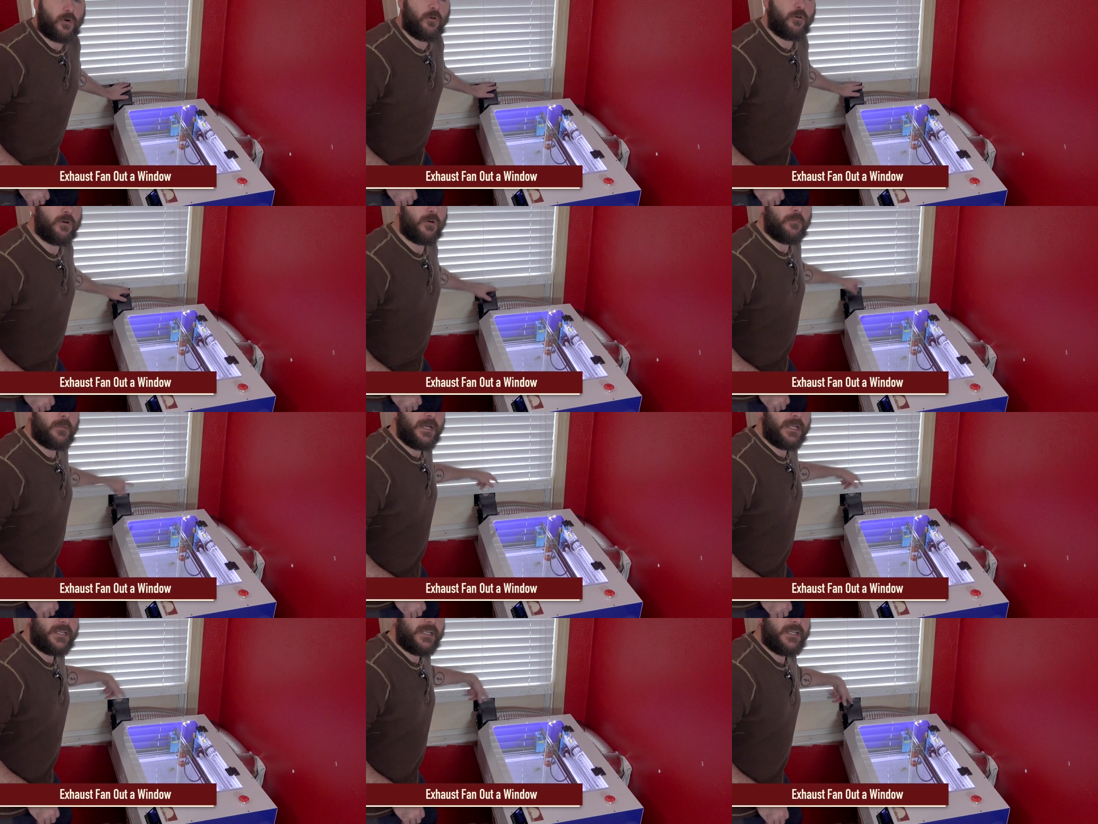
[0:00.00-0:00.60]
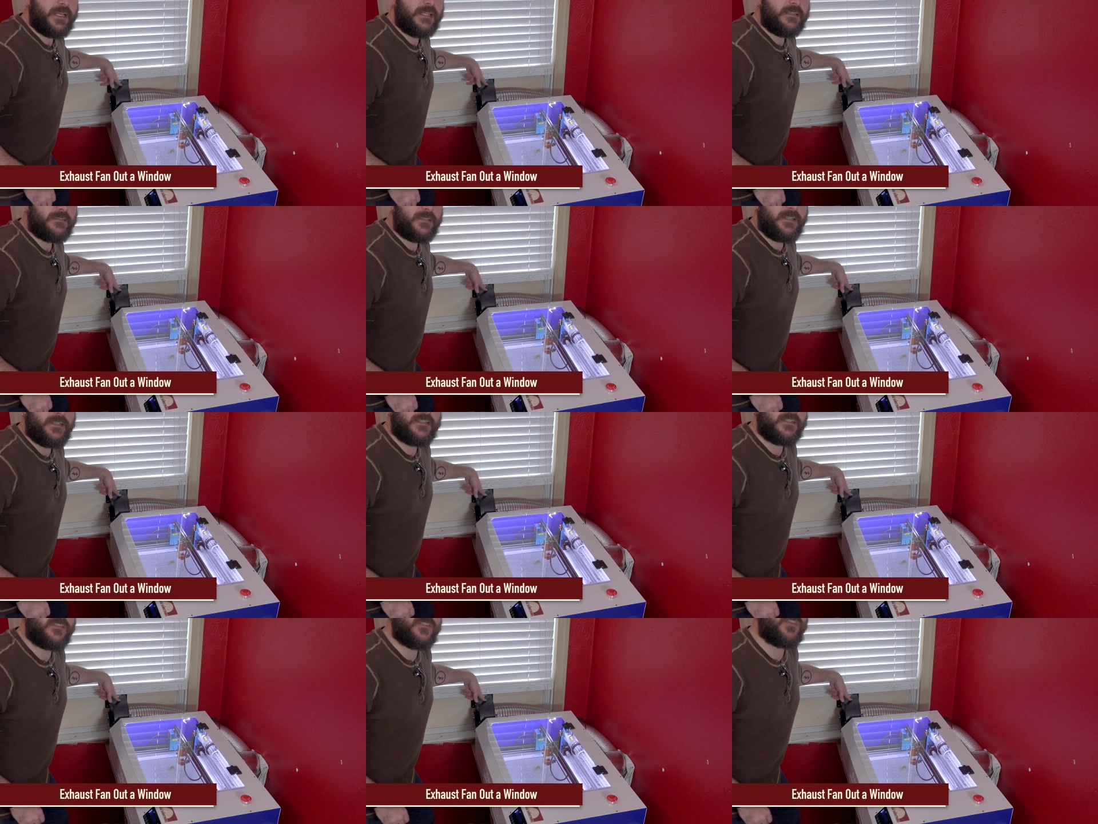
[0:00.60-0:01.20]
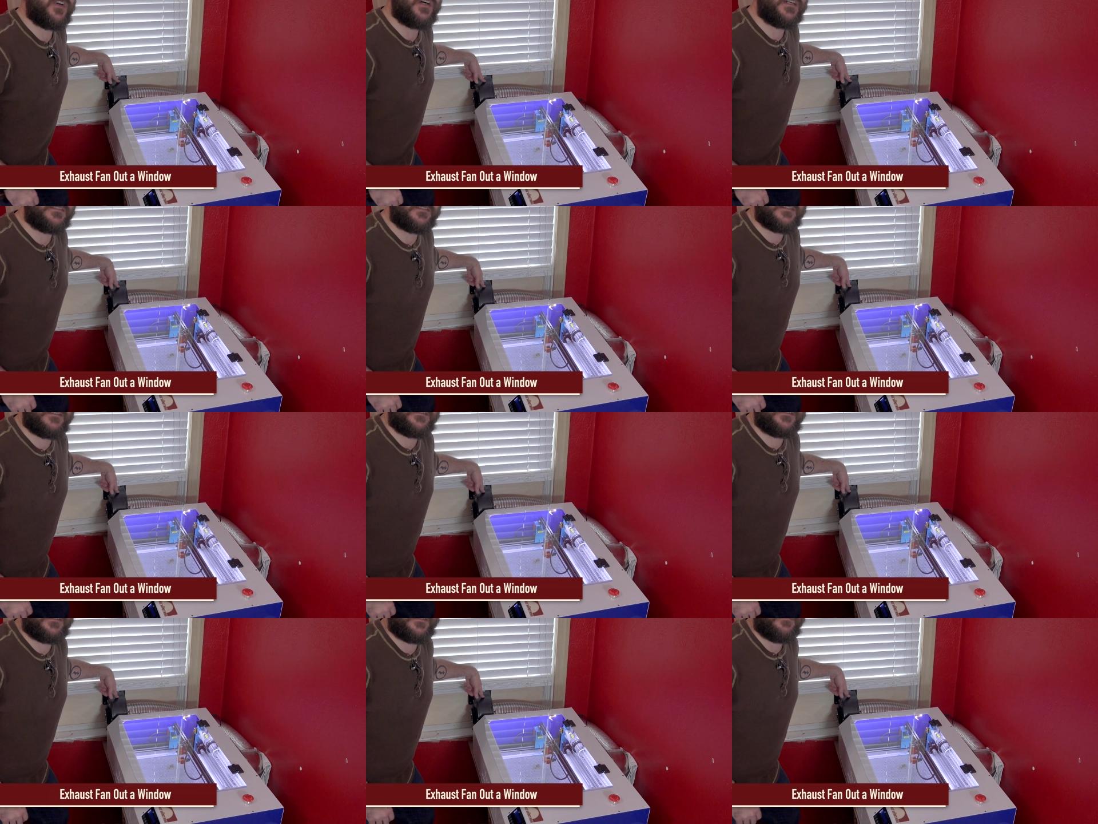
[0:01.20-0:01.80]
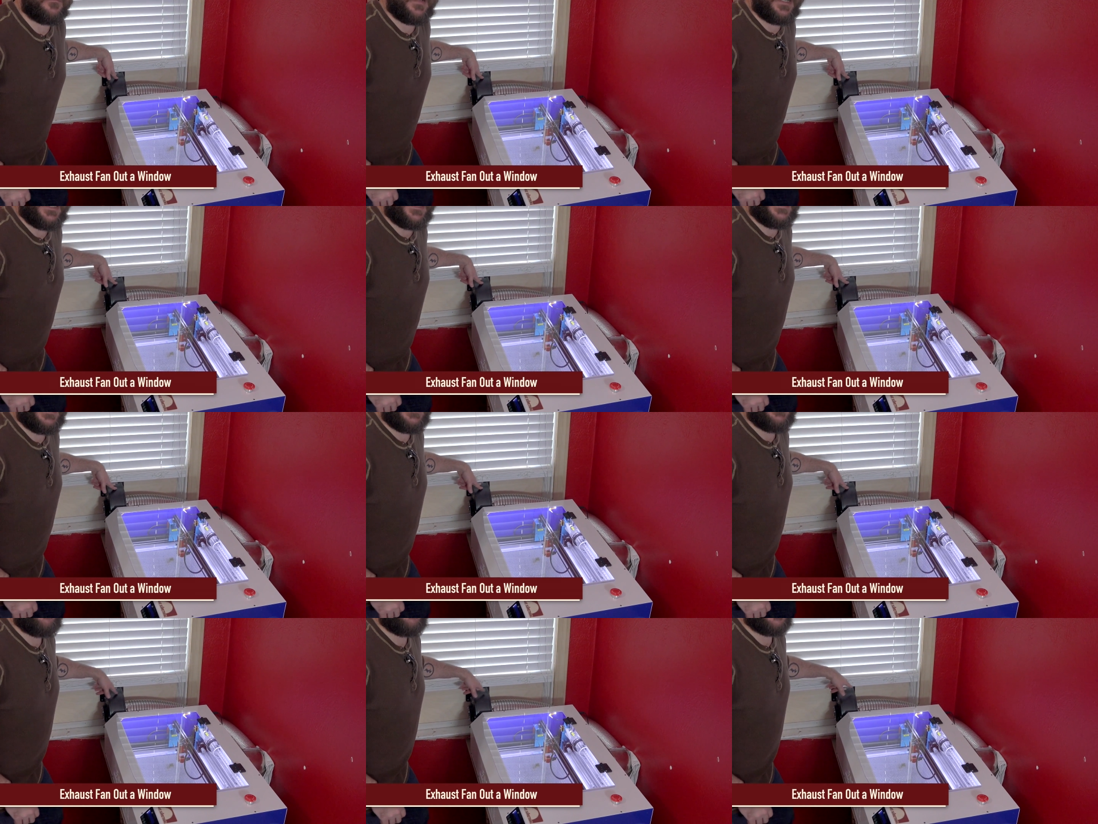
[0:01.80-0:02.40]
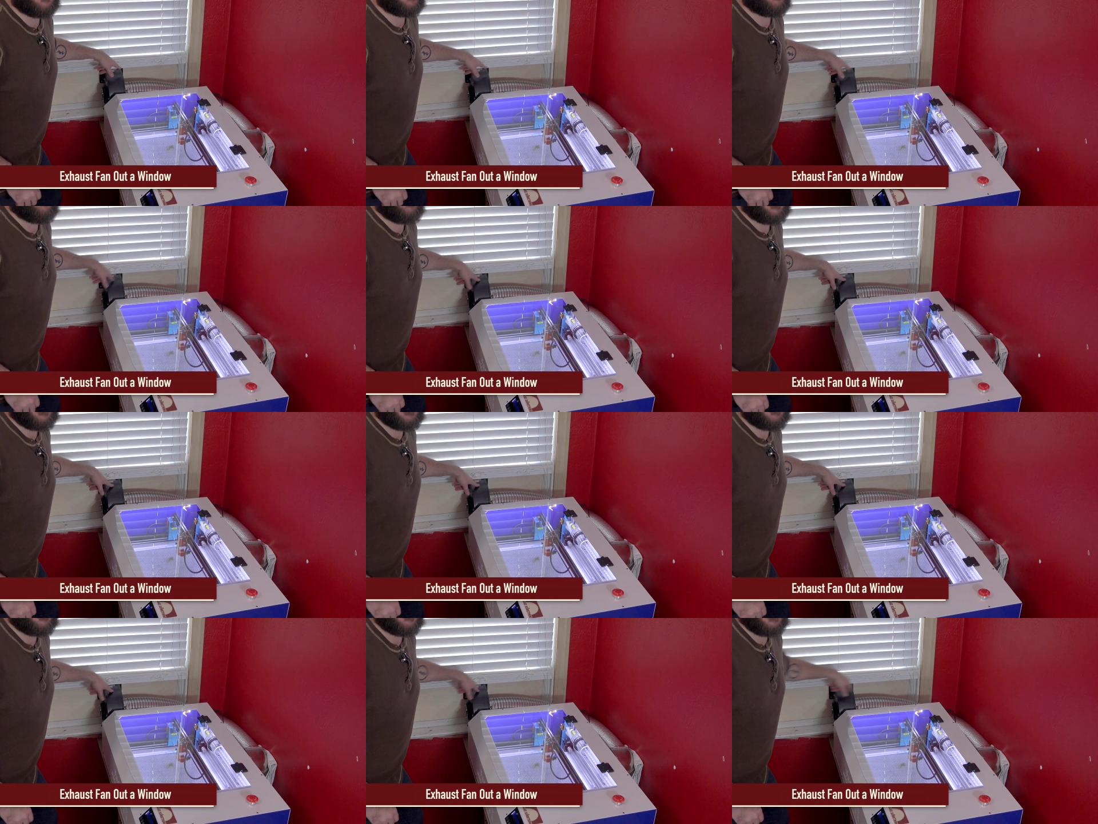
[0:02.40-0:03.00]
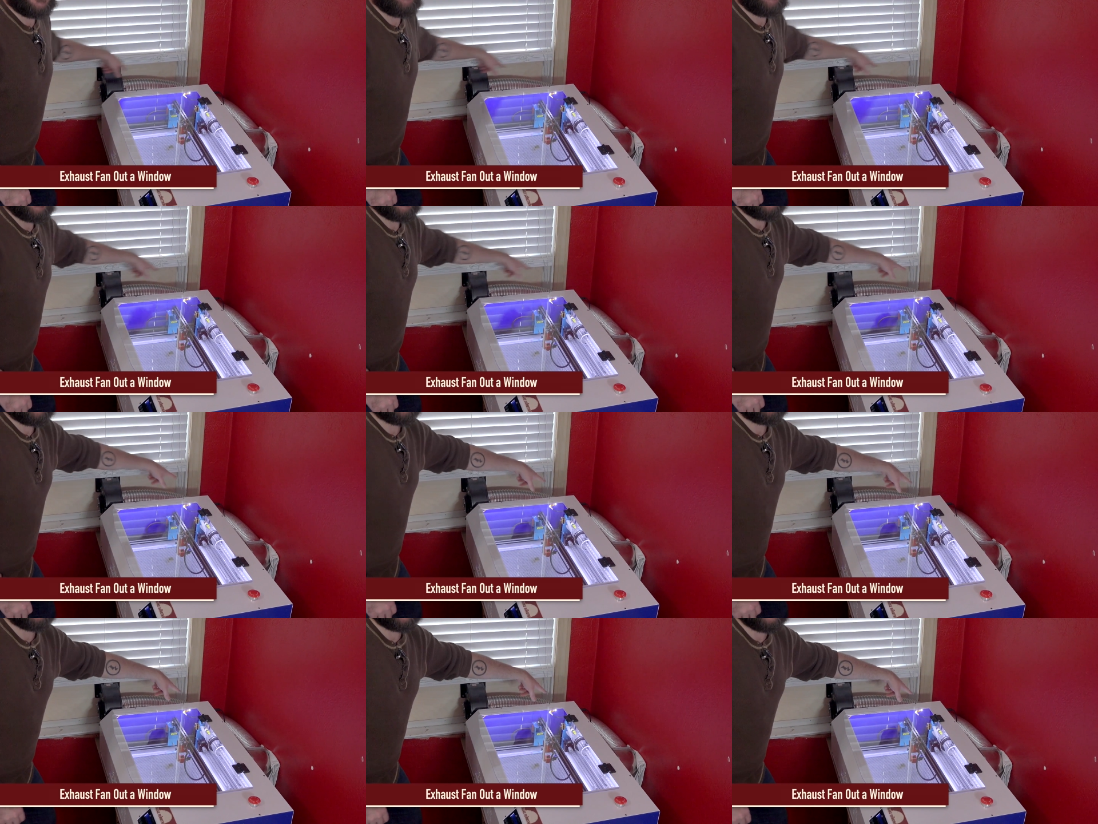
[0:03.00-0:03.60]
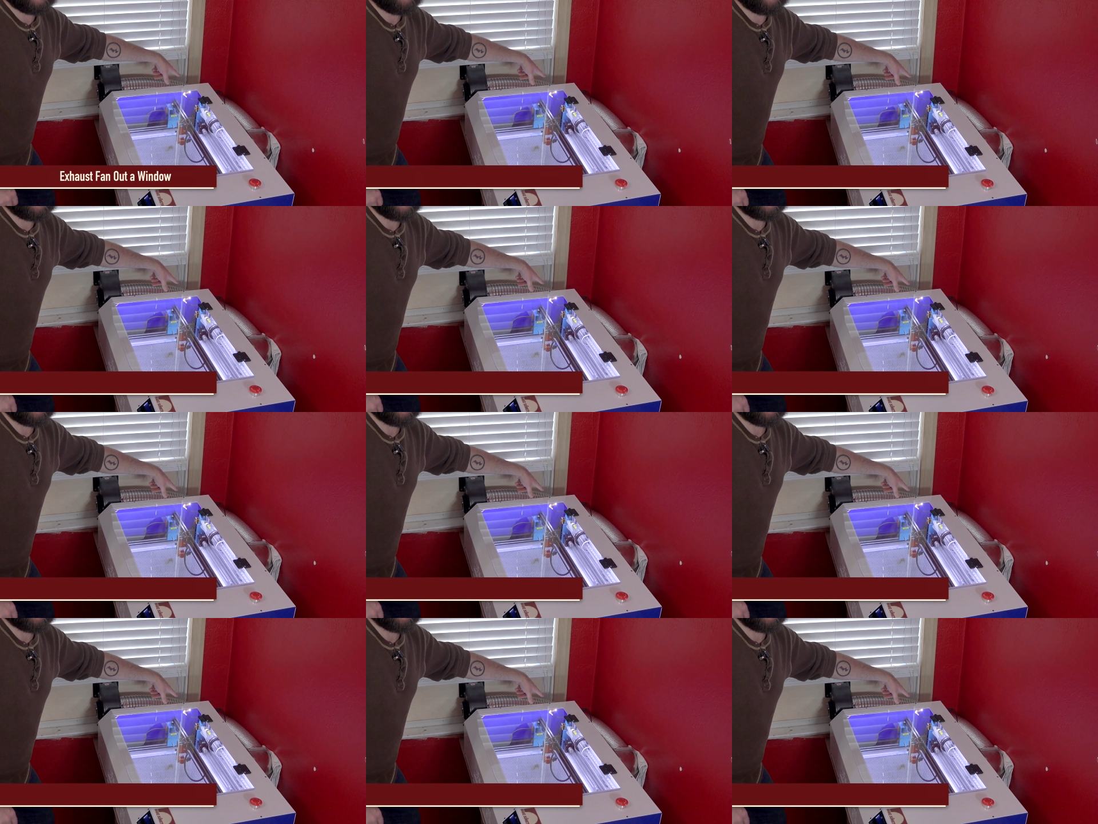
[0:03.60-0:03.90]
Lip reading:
[unreadable: no face in view]